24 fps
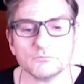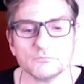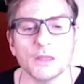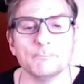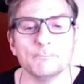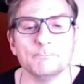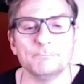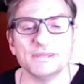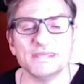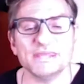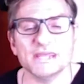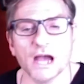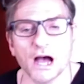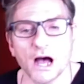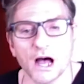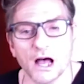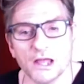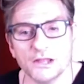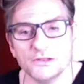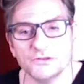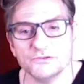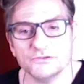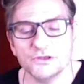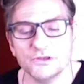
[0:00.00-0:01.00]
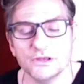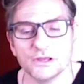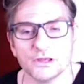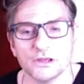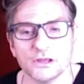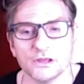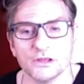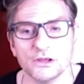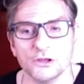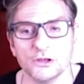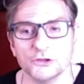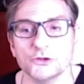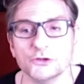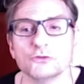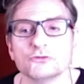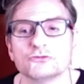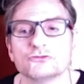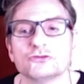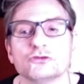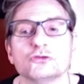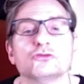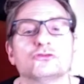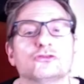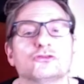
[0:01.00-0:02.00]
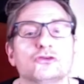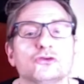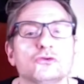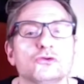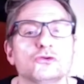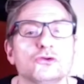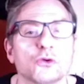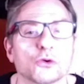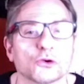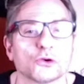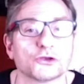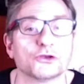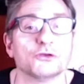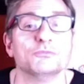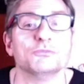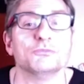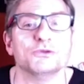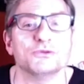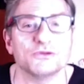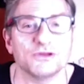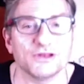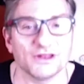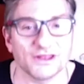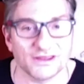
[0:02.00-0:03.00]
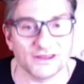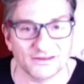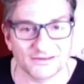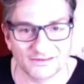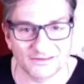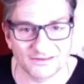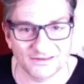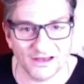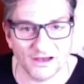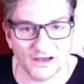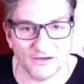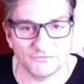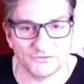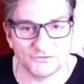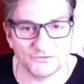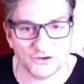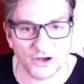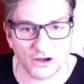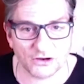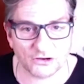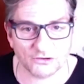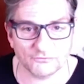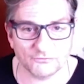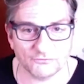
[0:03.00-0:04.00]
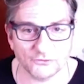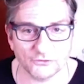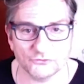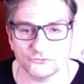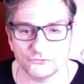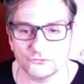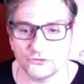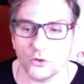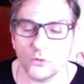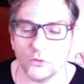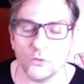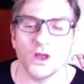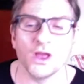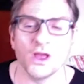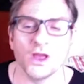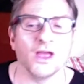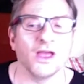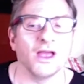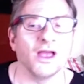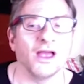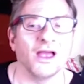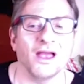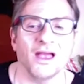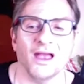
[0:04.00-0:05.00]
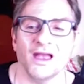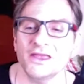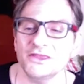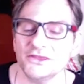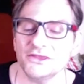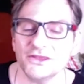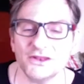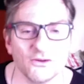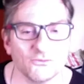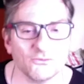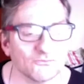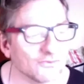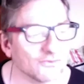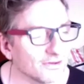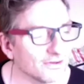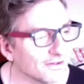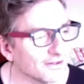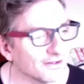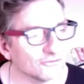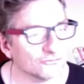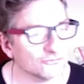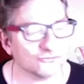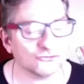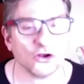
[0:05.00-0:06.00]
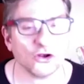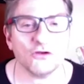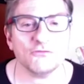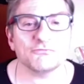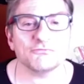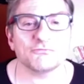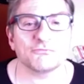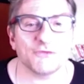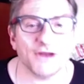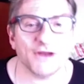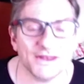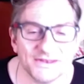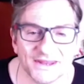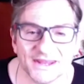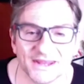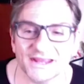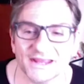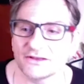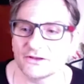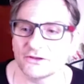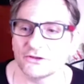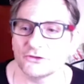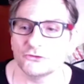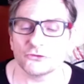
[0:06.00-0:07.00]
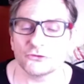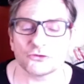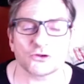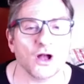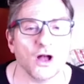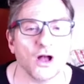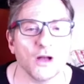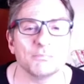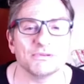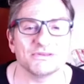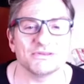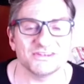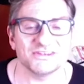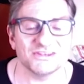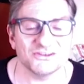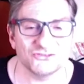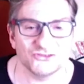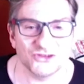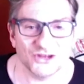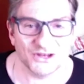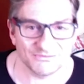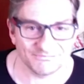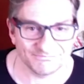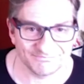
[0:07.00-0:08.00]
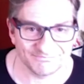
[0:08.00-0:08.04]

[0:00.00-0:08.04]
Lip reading: beyond, to your community of photographers. So, start friending your competition.